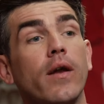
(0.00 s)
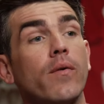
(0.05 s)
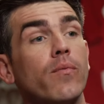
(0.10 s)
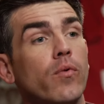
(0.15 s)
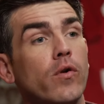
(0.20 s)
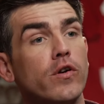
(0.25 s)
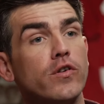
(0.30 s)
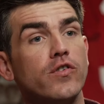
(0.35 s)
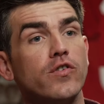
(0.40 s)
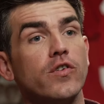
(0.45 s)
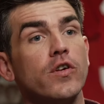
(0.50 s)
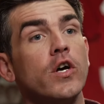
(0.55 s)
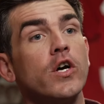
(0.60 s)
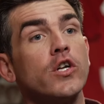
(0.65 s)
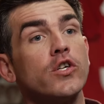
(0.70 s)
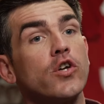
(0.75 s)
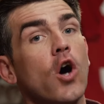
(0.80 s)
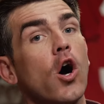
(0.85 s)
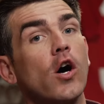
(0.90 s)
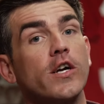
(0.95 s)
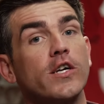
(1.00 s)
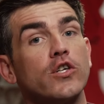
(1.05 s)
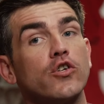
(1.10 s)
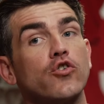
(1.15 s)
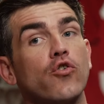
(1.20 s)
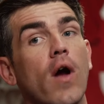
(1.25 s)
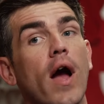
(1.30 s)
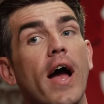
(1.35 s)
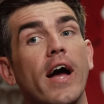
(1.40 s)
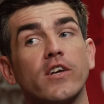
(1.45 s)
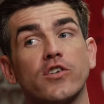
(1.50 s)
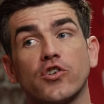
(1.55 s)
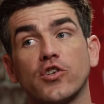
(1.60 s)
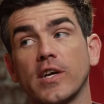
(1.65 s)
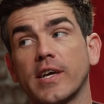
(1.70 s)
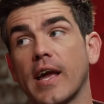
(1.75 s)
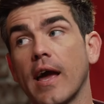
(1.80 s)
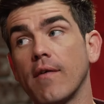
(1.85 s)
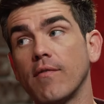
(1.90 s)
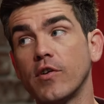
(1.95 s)
Edwards talking trash
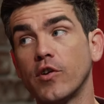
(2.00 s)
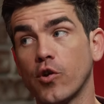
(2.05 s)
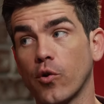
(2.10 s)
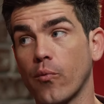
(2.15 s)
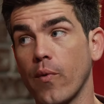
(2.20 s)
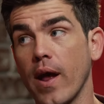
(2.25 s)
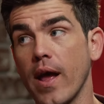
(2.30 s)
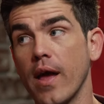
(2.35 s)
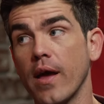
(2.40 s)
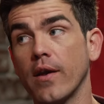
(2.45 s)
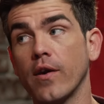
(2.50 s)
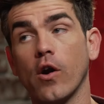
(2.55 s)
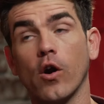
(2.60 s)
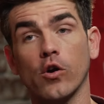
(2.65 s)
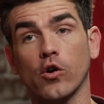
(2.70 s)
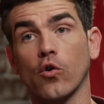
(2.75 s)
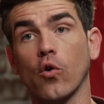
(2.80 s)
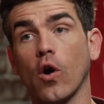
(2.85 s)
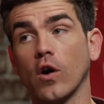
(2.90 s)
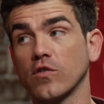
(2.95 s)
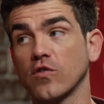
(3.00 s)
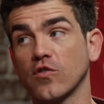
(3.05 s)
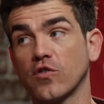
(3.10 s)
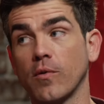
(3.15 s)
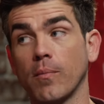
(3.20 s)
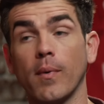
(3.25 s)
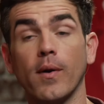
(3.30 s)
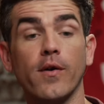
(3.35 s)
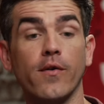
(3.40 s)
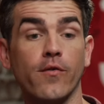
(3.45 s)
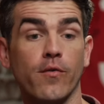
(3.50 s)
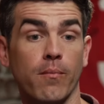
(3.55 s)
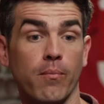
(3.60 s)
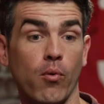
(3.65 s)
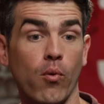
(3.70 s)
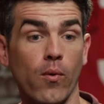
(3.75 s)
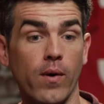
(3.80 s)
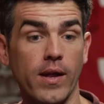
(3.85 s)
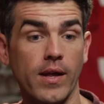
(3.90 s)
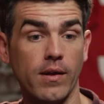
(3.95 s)
to Kevin Durant or crossing somebody and
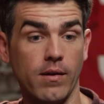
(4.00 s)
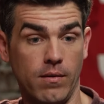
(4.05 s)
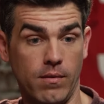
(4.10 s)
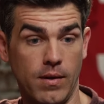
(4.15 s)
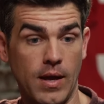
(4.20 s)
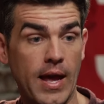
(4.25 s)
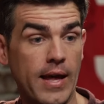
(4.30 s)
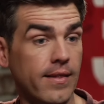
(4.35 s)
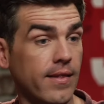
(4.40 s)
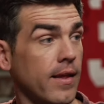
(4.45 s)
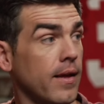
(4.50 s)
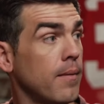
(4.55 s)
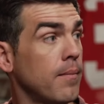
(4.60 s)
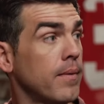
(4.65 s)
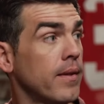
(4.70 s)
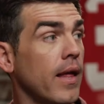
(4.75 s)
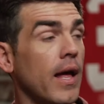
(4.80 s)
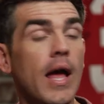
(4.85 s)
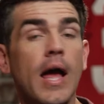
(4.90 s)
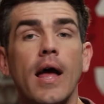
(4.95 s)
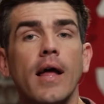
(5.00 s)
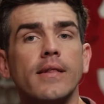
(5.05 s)
pointing at them and like,